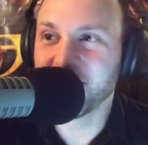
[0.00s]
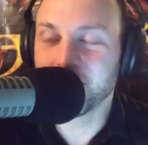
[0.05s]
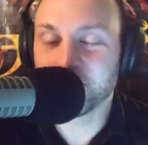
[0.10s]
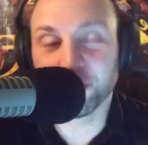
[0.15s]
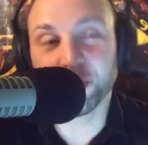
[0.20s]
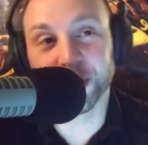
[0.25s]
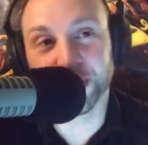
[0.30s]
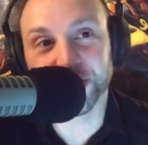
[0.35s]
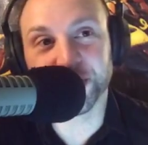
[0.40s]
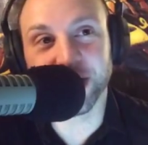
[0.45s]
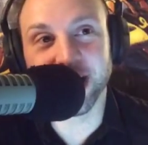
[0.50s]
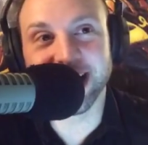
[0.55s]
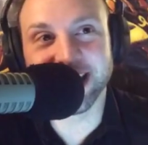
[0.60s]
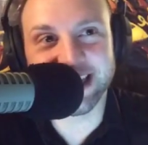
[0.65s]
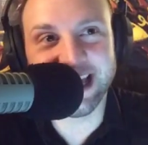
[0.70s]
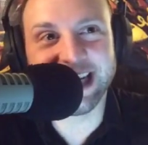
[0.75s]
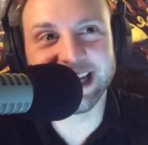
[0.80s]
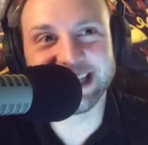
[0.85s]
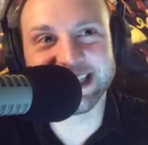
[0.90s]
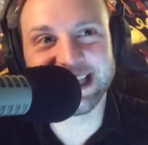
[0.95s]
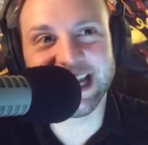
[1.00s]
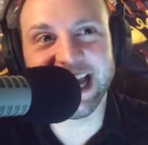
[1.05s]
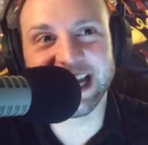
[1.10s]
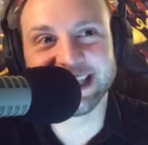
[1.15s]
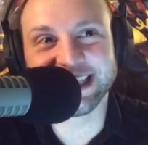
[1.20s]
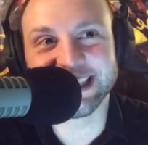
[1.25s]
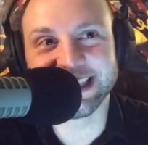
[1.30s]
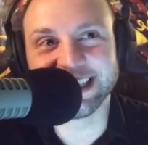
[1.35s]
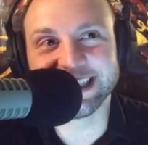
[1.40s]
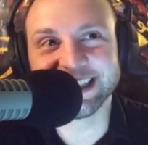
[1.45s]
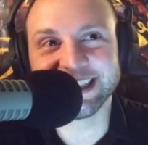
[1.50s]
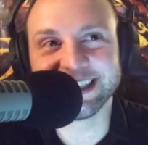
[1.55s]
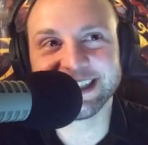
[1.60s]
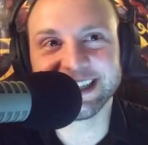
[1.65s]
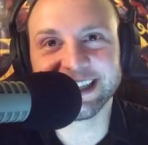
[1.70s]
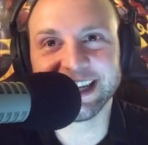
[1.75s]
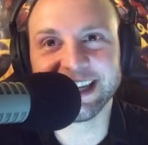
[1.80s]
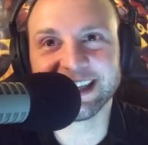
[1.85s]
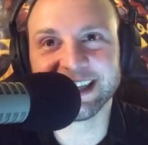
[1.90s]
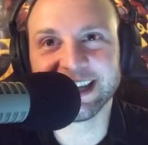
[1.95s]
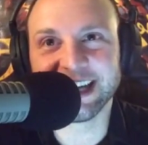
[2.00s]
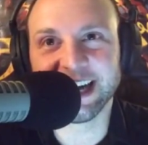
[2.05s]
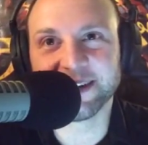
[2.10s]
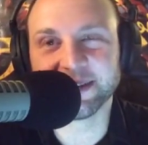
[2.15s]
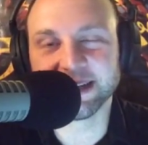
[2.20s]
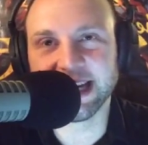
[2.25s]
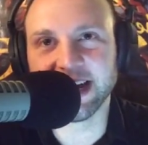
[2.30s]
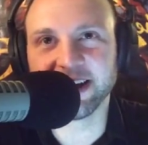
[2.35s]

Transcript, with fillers: portray that exact scene in the in the comic.